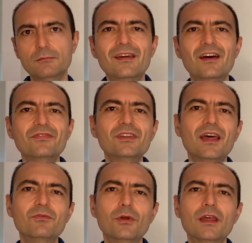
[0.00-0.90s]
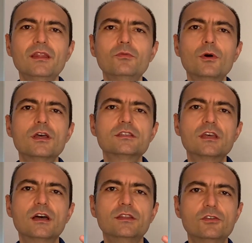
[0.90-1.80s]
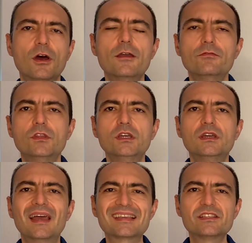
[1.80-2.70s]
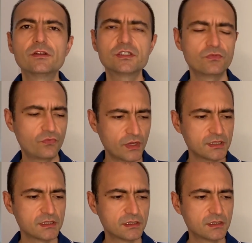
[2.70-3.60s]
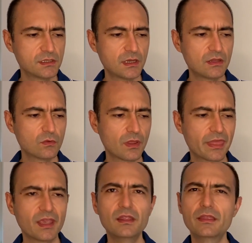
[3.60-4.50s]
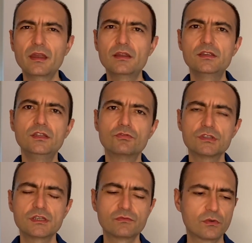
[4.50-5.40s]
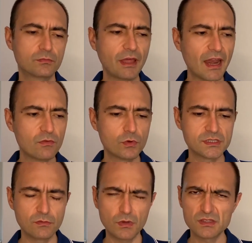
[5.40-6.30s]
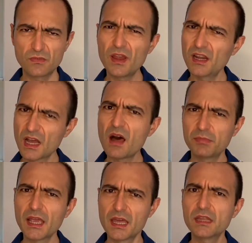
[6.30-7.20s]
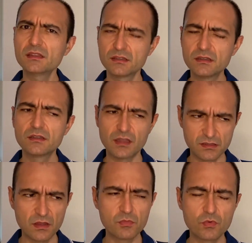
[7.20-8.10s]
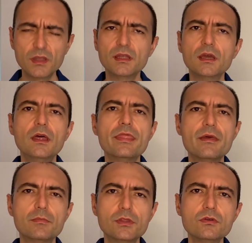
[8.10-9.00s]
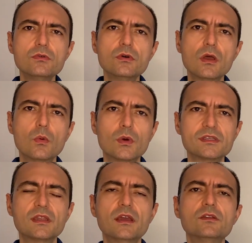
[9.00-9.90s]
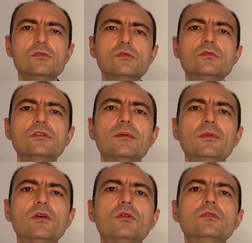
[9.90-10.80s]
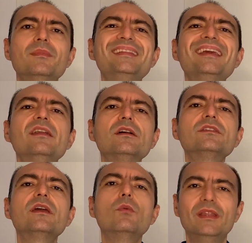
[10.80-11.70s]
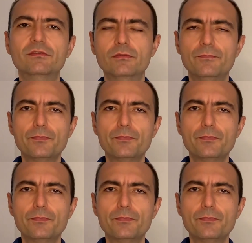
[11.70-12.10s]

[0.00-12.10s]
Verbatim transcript: And after that, what I did was I drive the acceleration field. And one thing uh, interesting from there was it was fairly complicated. That's number one. Number two was that I introduced something called the material derivative.